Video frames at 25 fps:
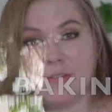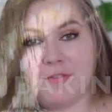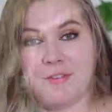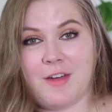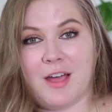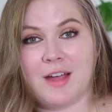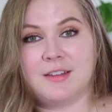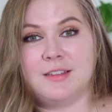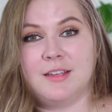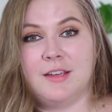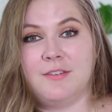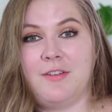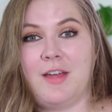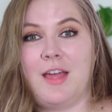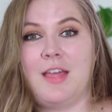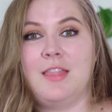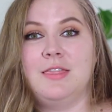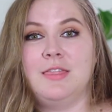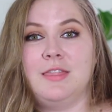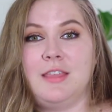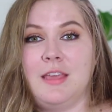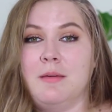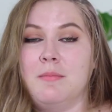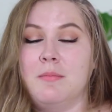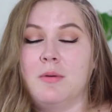effective
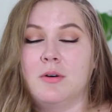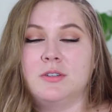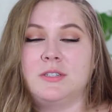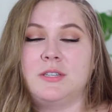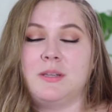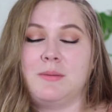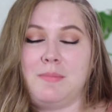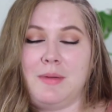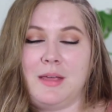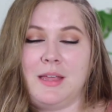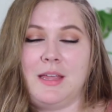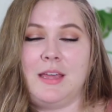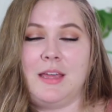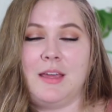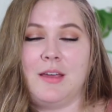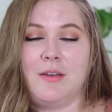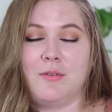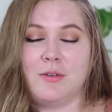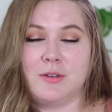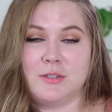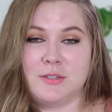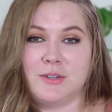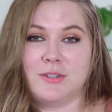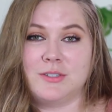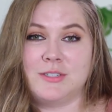and the most
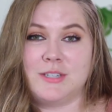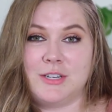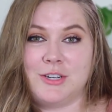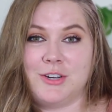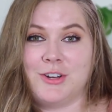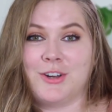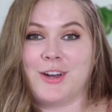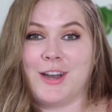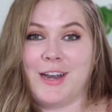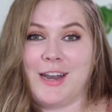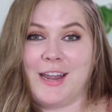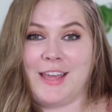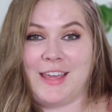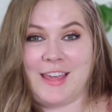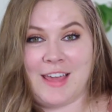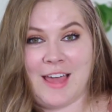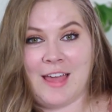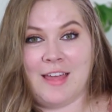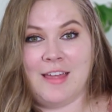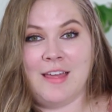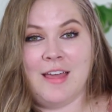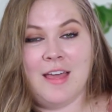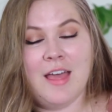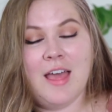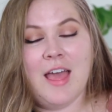immediate results that you're gonna
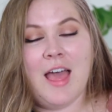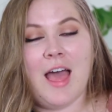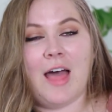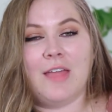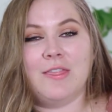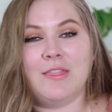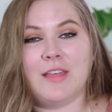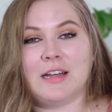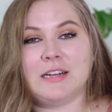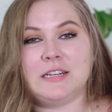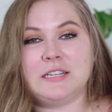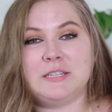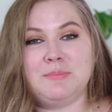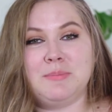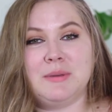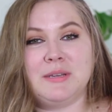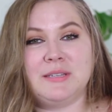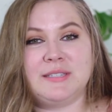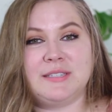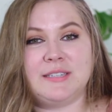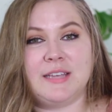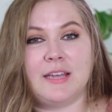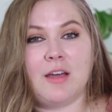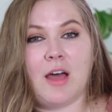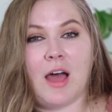get, and that is
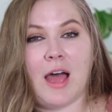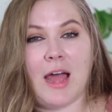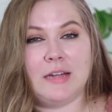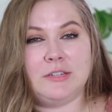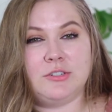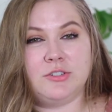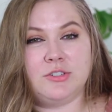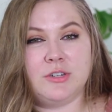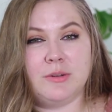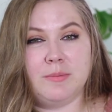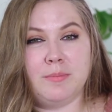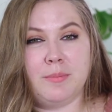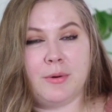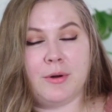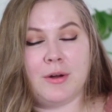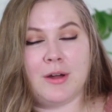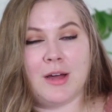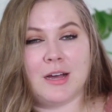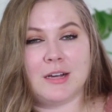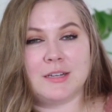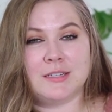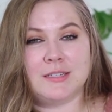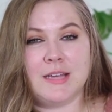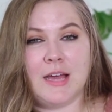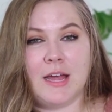mixing hydrogen
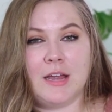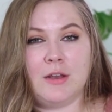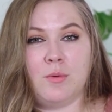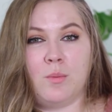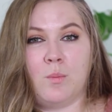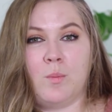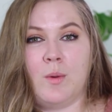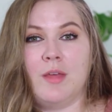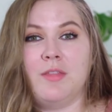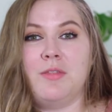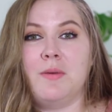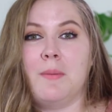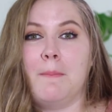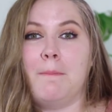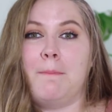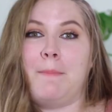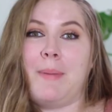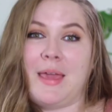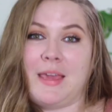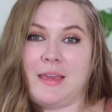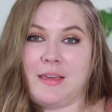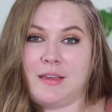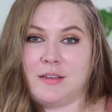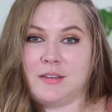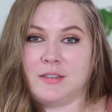peroxide with
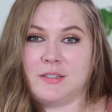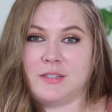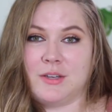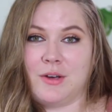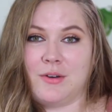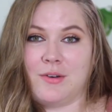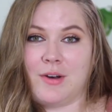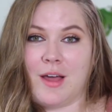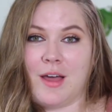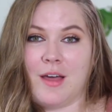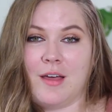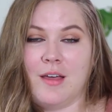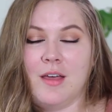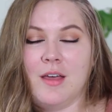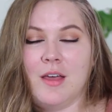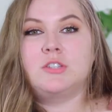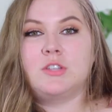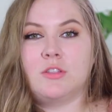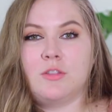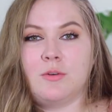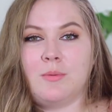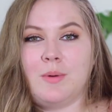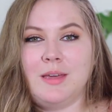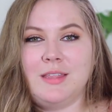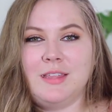baking soda.
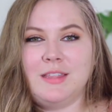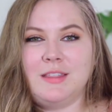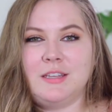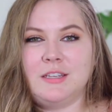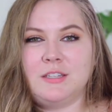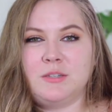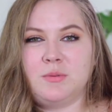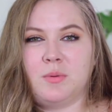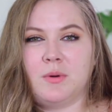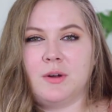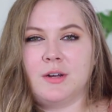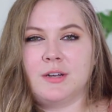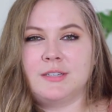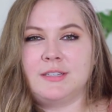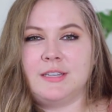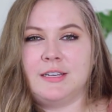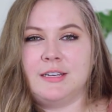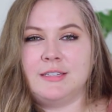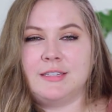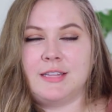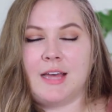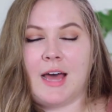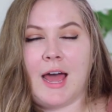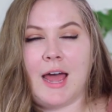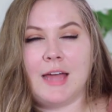So the way that this works
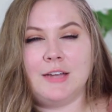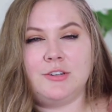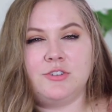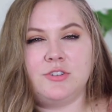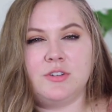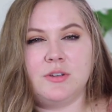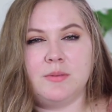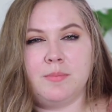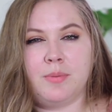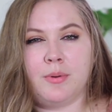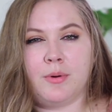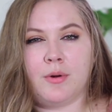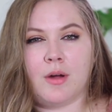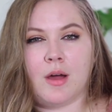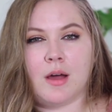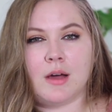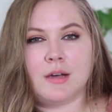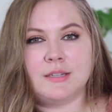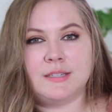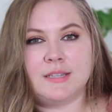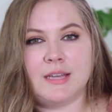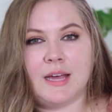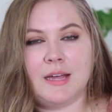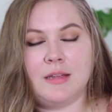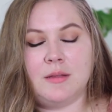is the hydrogen
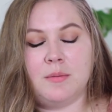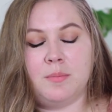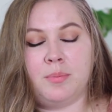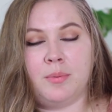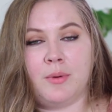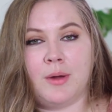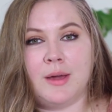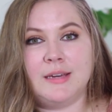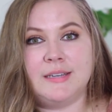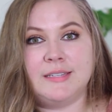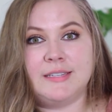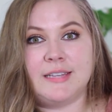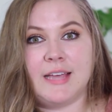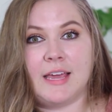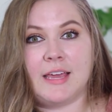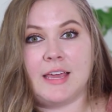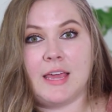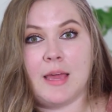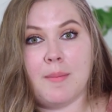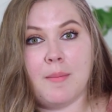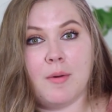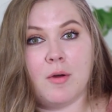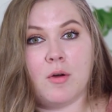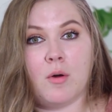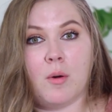peroxide breaks a
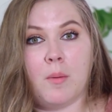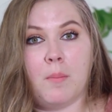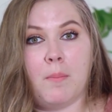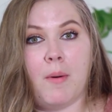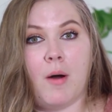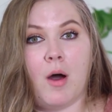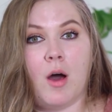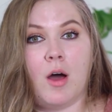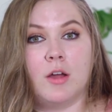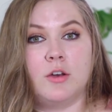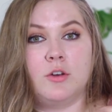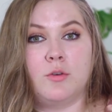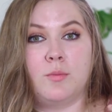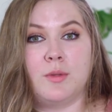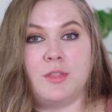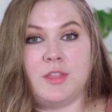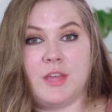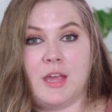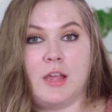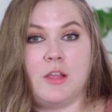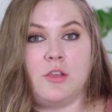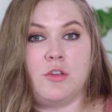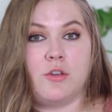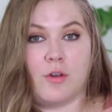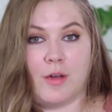chemical bond
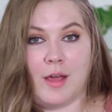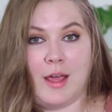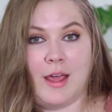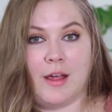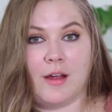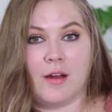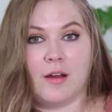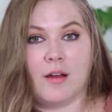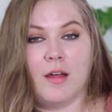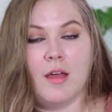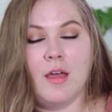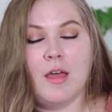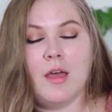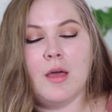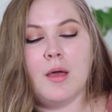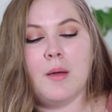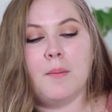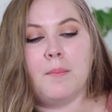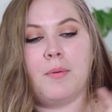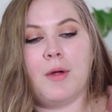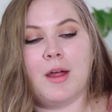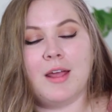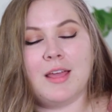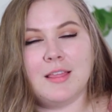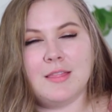within your hair.
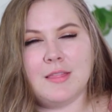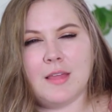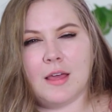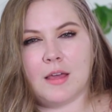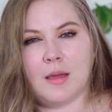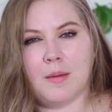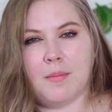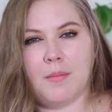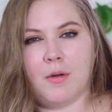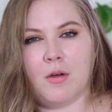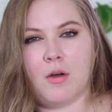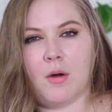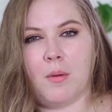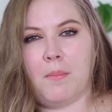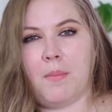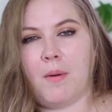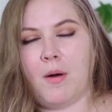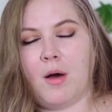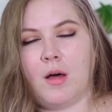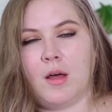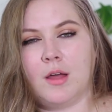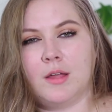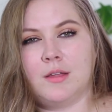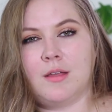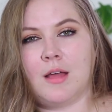Breaking that chemical
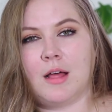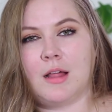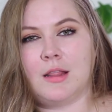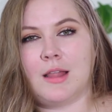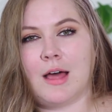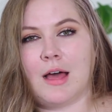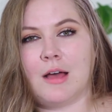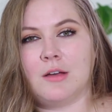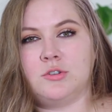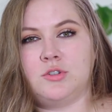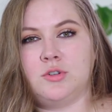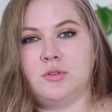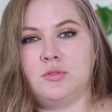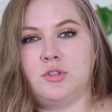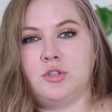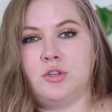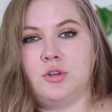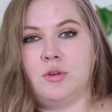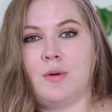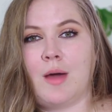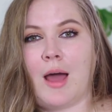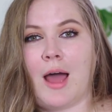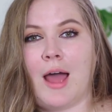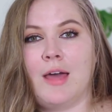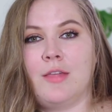bond allows you
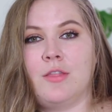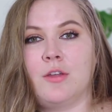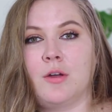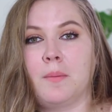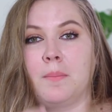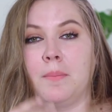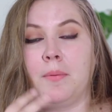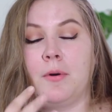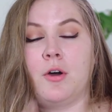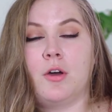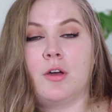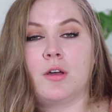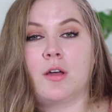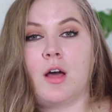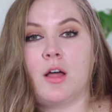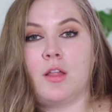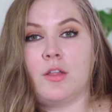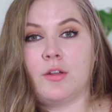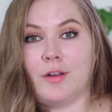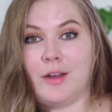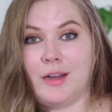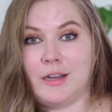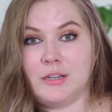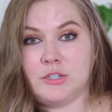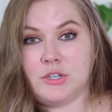to either put
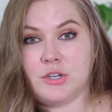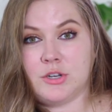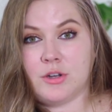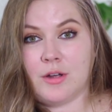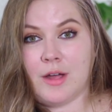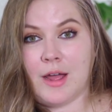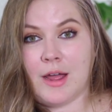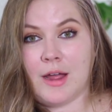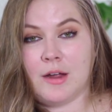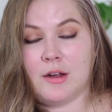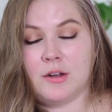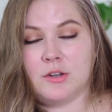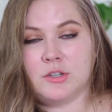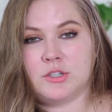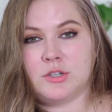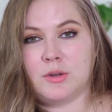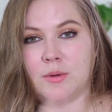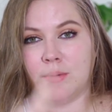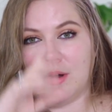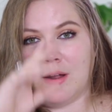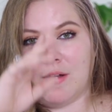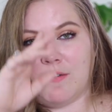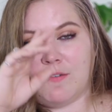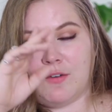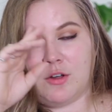color into your hair,
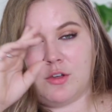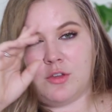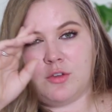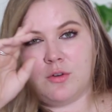so whenever